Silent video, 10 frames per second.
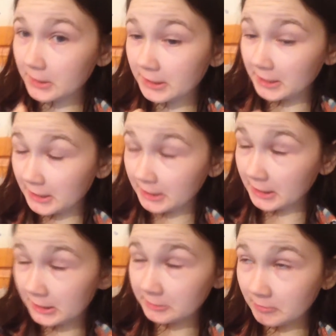Kit
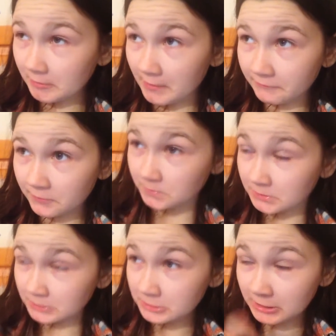Kat as well
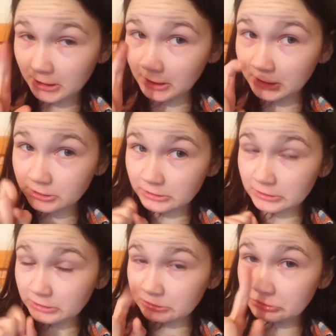afterwards.
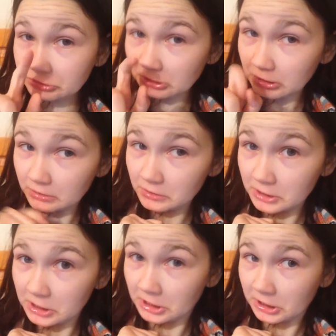Just a little
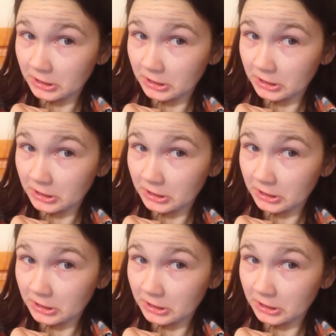Kit